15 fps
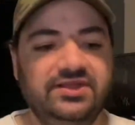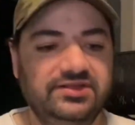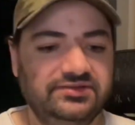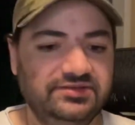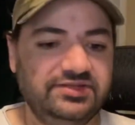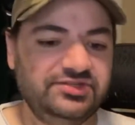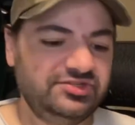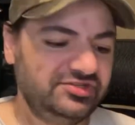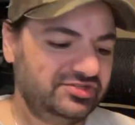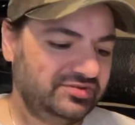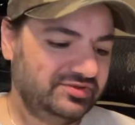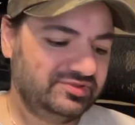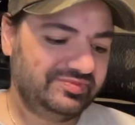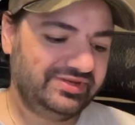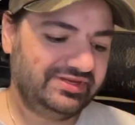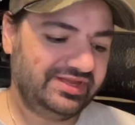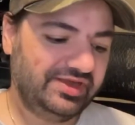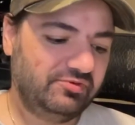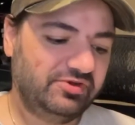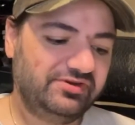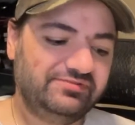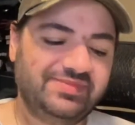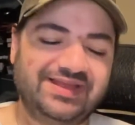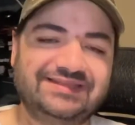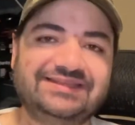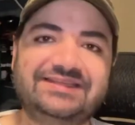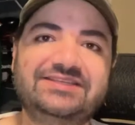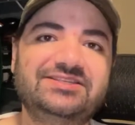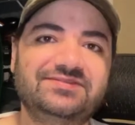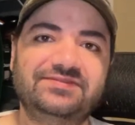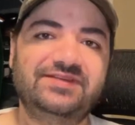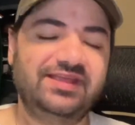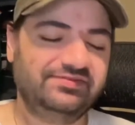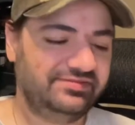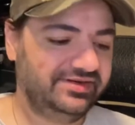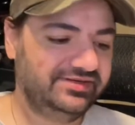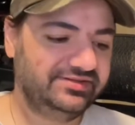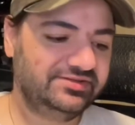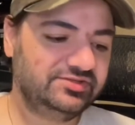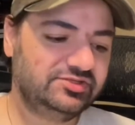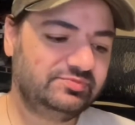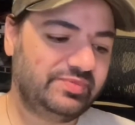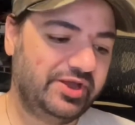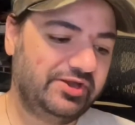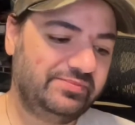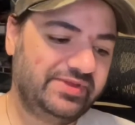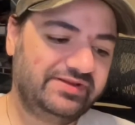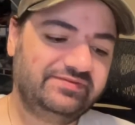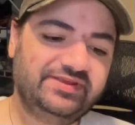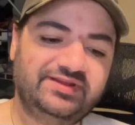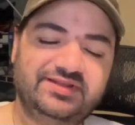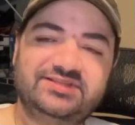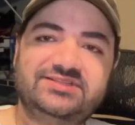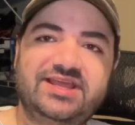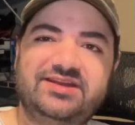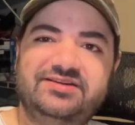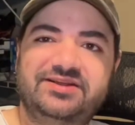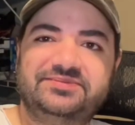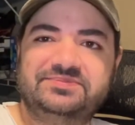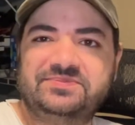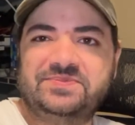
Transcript: Lizard's always been like one of my least favorite Spider-Man villains. I don't know.